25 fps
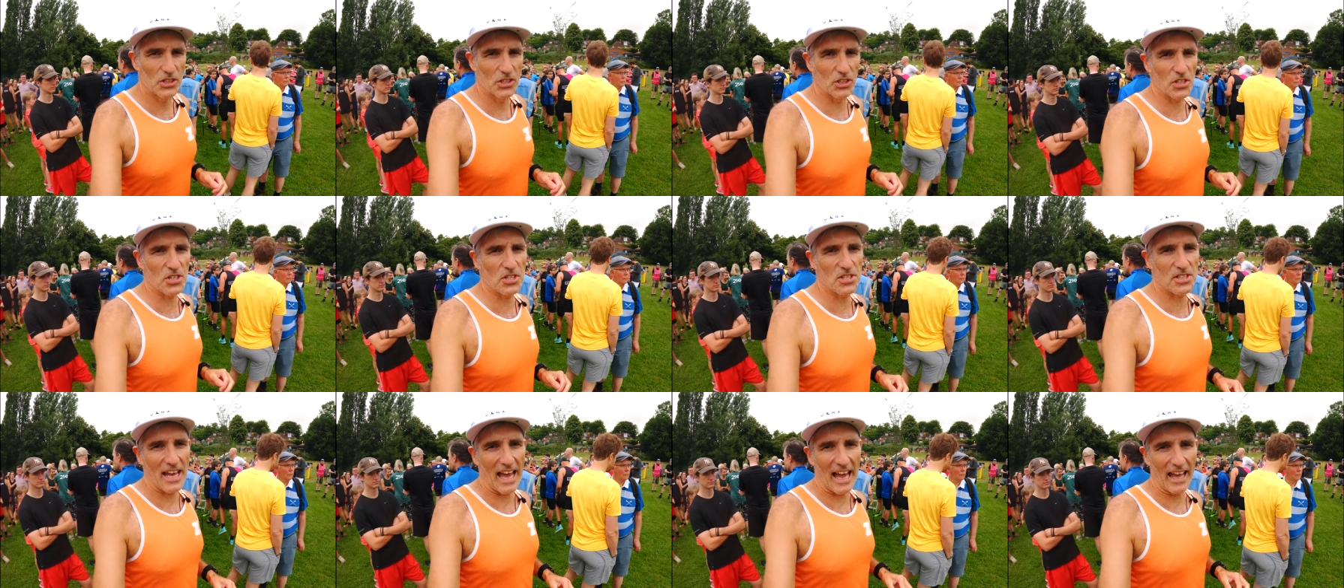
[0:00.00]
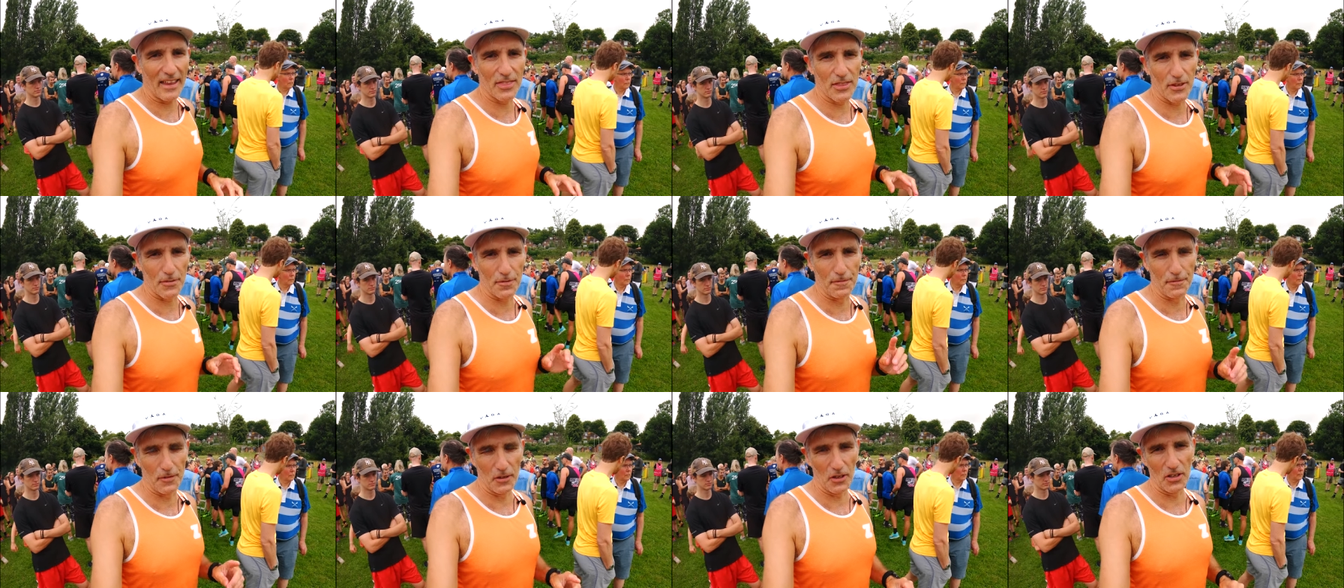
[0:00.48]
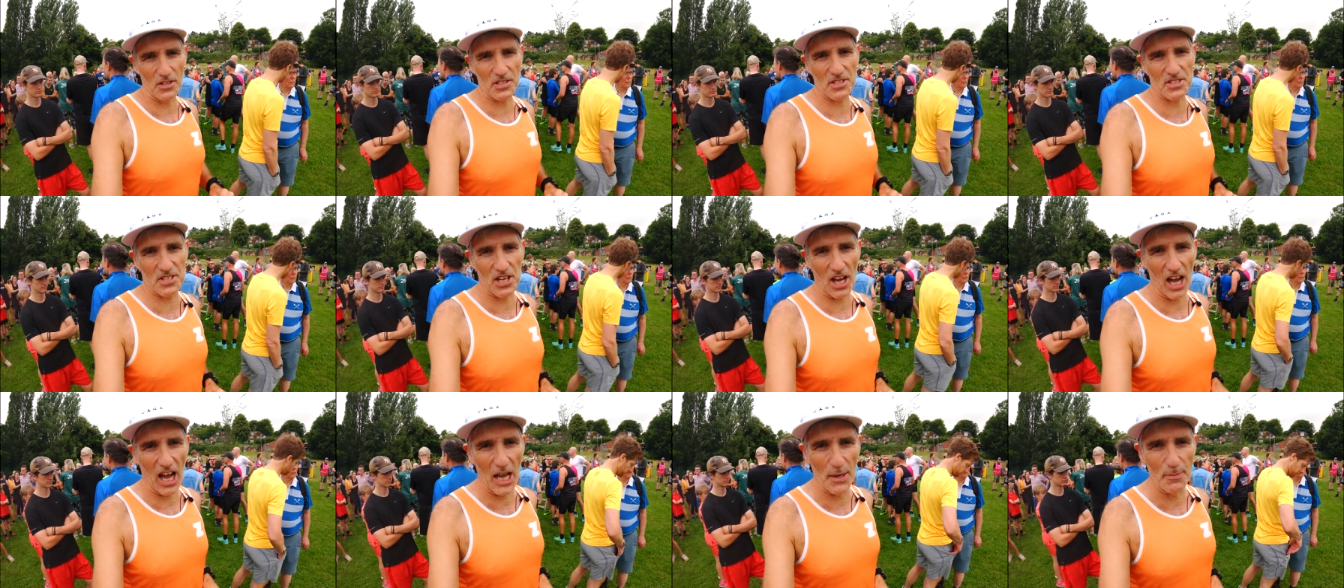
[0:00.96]
just had the first
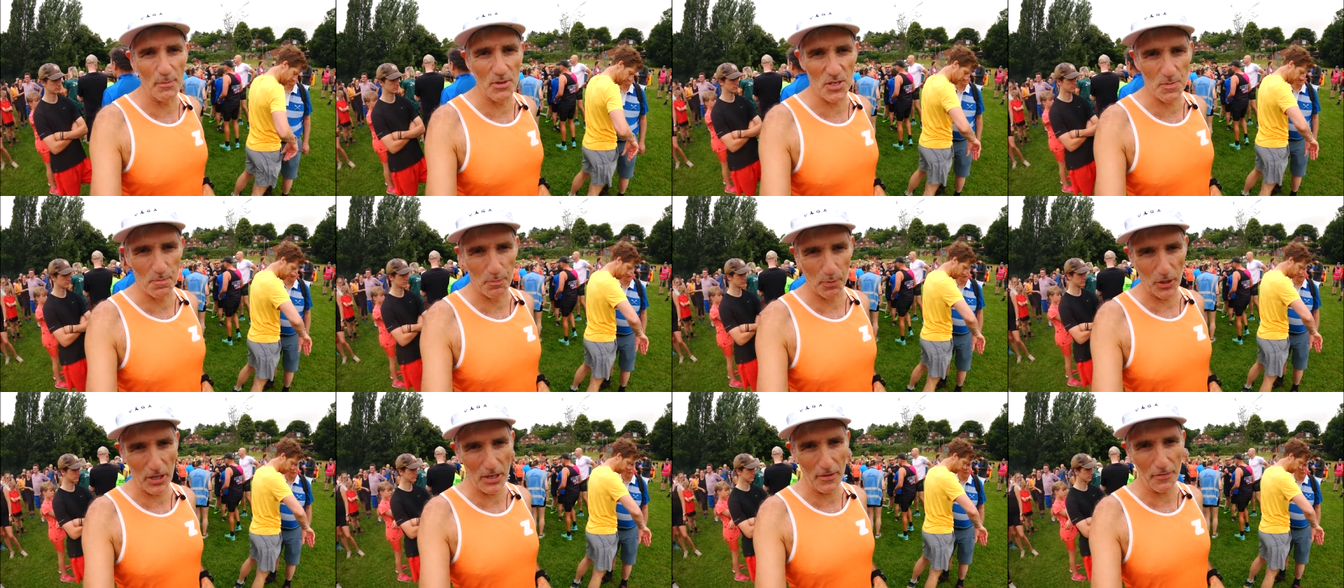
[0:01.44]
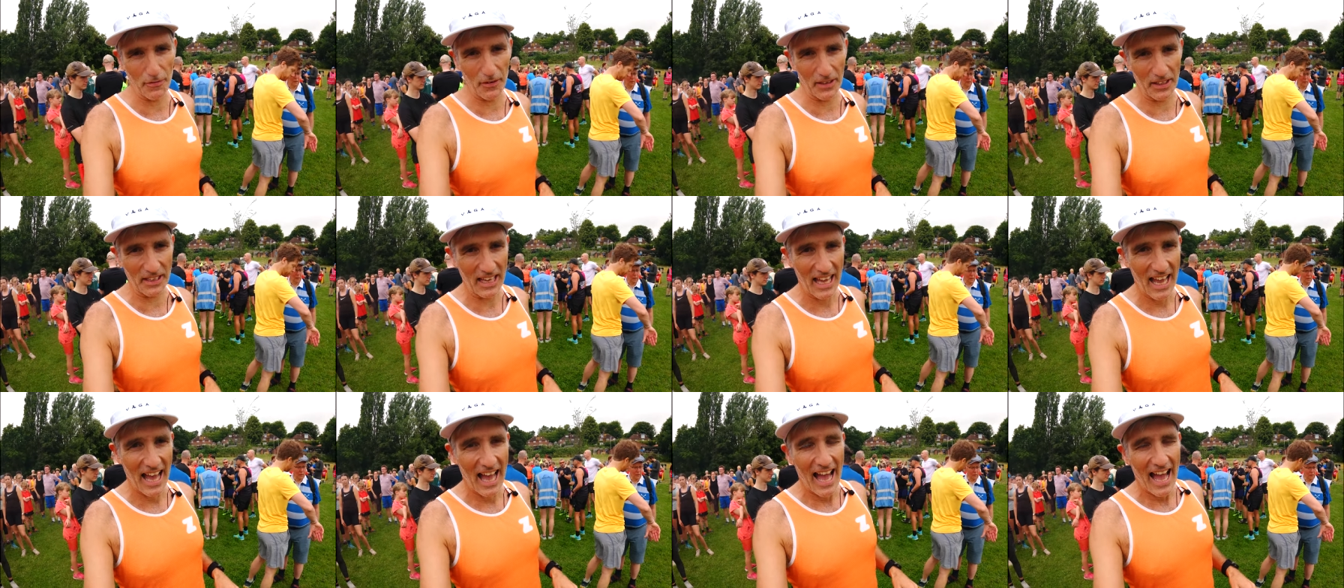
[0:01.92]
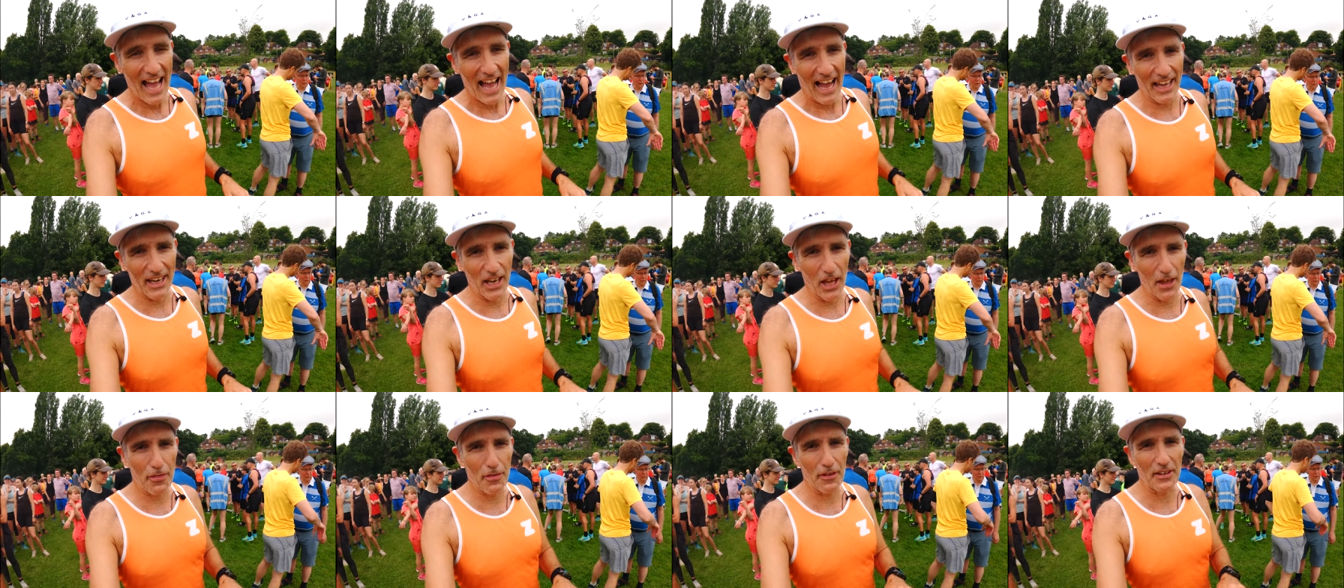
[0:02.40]
timers briefing,
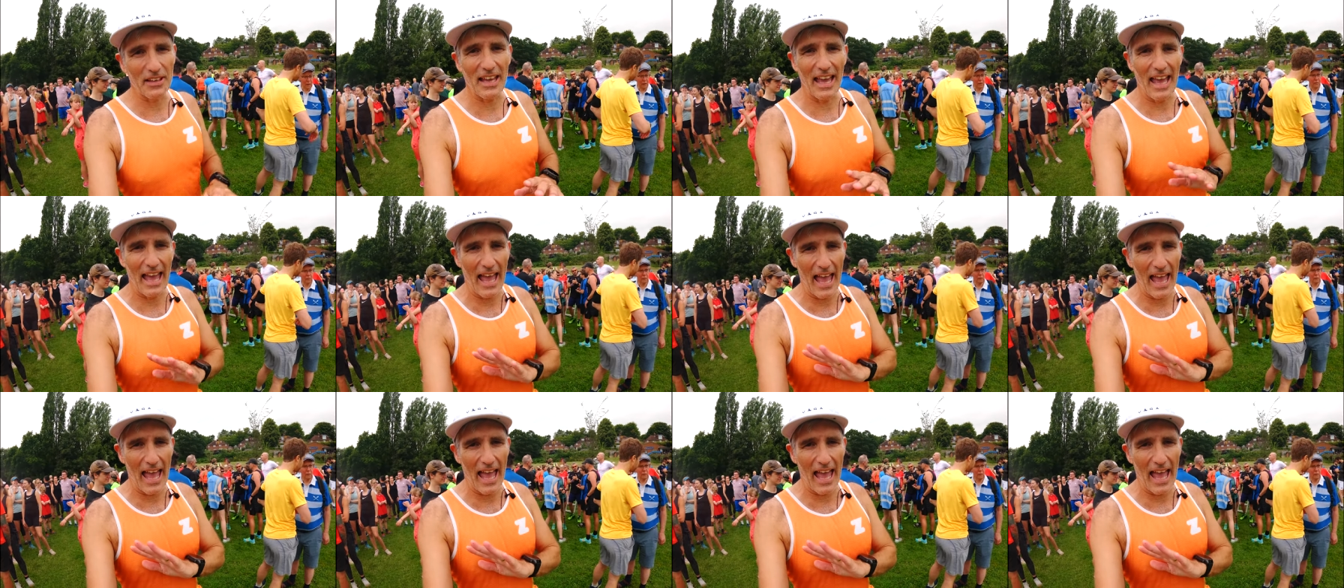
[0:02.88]
and I think